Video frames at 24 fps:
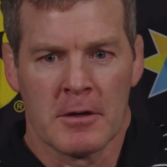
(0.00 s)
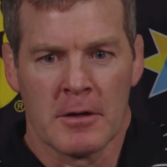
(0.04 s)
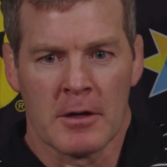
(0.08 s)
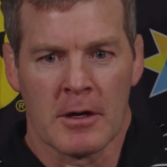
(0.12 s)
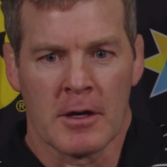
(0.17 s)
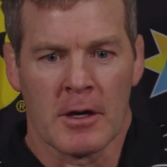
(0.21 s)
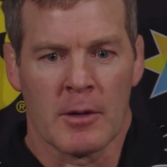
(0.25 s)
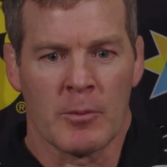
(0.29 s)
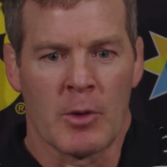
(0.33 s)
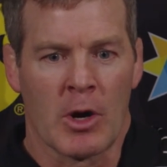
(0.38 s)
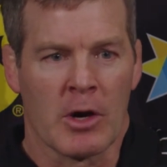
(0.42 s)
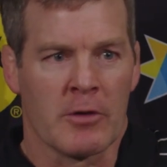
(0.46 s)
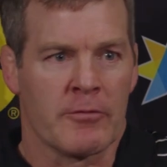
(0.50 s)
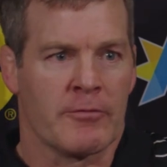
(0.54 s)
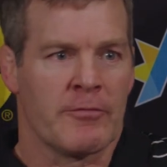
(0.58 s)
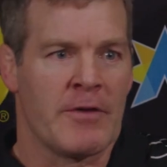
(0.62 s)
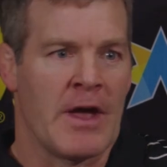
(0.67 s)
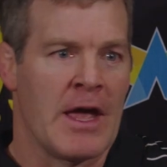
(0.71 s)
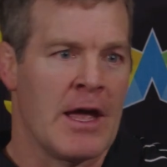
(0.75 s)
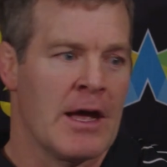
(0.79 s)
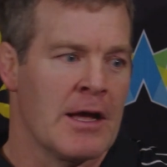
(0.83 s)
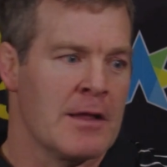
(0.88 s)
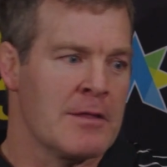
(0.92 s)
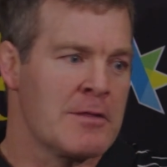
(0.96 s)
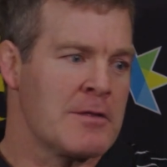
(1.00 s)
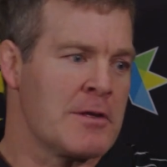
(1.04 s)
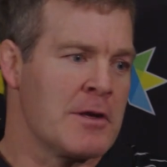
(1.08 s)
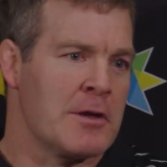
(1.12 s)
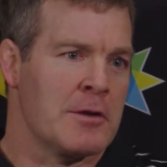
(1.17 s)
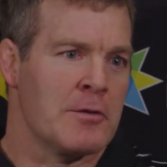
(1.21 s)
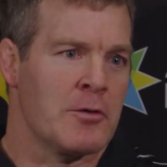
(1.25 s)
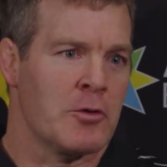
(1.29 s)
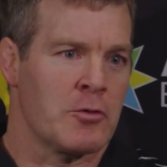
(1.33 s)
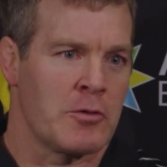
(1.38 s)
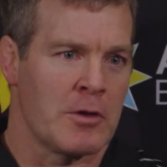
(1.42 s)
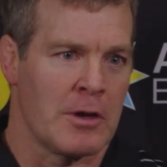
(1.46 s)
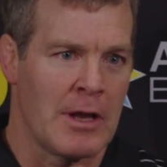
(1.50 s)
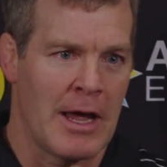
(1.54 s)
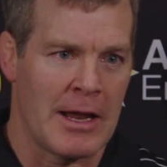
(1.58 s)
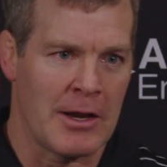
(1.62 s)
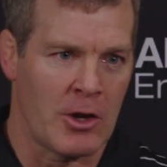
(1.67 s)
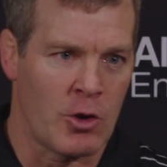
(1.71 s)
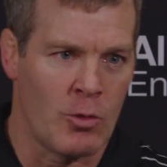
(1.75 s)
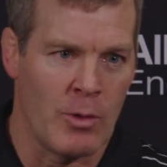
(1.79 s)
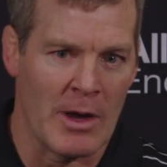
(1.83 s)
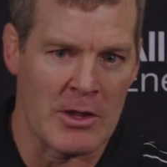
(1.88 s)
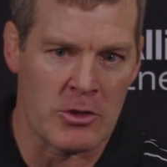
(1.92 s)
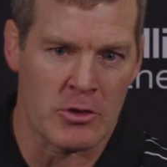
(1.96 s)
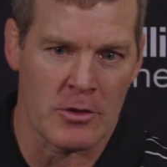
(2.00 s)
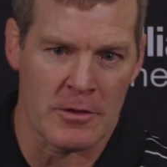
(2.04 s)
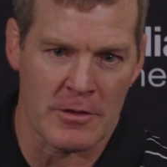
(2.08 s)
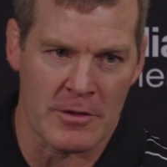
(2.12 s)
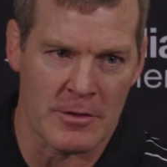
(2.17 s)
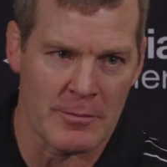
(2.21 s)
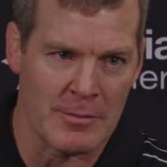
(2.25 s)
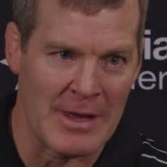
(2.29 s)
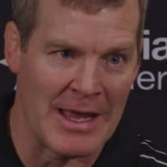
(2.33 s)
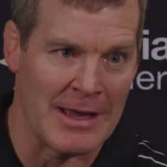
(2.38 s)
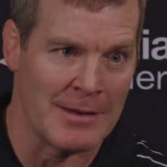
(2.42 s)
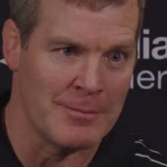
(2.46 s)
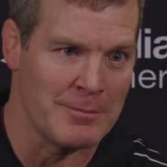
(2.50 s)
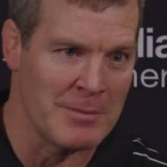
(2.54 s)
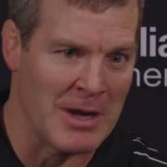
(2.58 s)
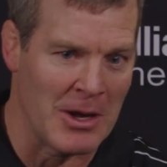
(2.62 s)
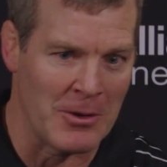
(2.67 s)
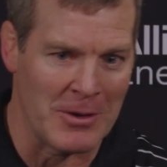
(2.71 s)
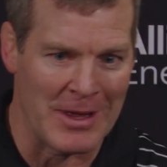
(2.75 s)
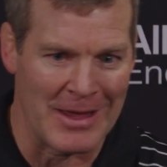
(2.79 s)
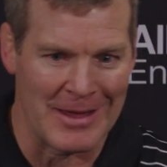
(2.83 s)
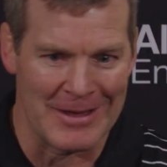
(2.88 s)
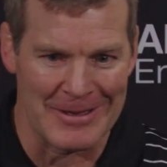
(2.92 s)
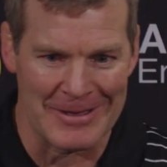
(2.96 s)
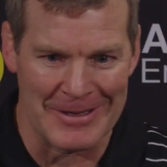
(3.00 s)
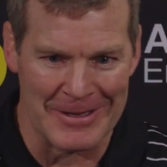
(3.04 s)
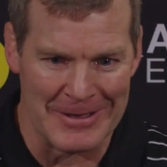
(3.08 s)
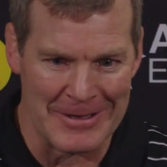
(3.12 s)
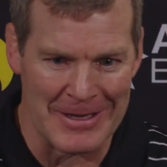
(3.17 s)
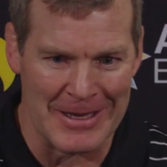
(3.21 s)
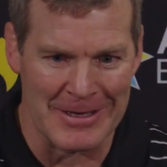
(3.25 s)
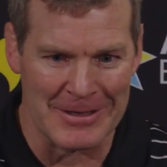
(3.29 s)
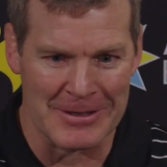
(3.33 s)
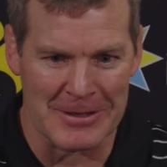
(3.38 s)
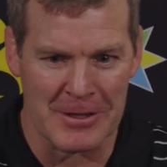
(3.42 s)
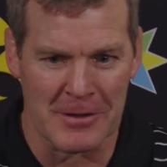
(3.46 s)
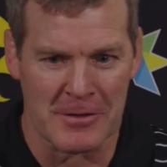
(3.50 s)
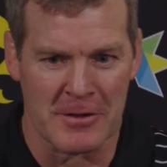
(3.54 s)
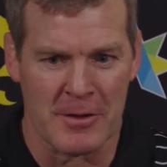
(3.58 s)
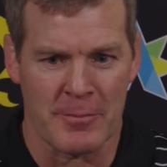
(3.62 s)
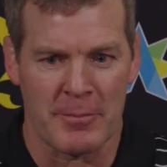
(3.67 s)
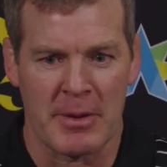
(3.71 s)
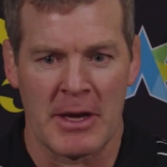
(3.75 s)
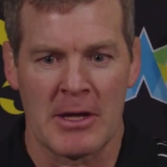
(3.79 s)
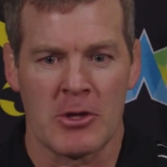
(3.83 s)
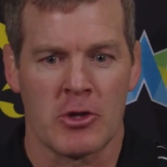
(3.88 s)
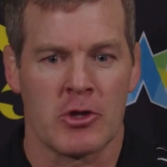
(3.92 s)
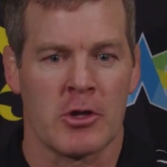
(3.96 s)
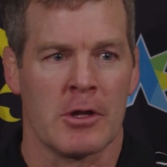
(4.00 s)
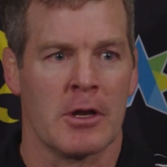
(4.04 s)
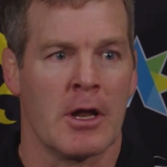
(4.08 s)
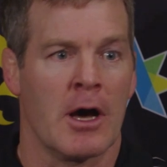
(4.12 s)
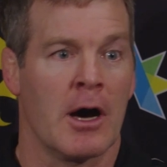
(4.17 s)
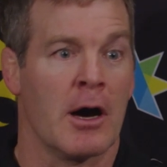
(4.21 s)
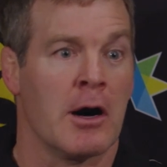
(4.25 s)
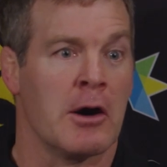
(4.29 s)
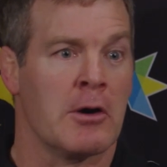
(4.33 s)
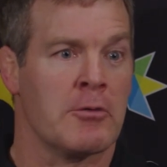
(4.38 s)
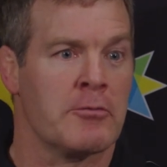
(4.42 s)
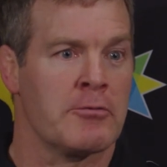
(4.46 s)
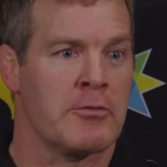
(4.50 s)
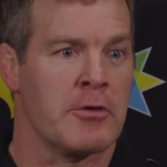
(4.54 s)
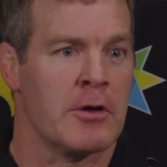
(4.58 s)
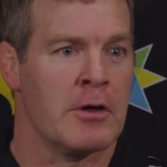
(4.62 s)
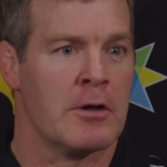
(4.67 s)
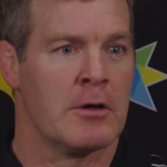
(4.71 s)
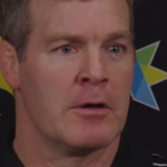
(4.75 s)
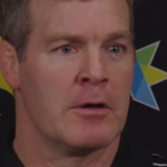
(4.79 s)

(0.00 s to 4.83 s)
um, our fans, and there's a lot of questions and about in anticipation of.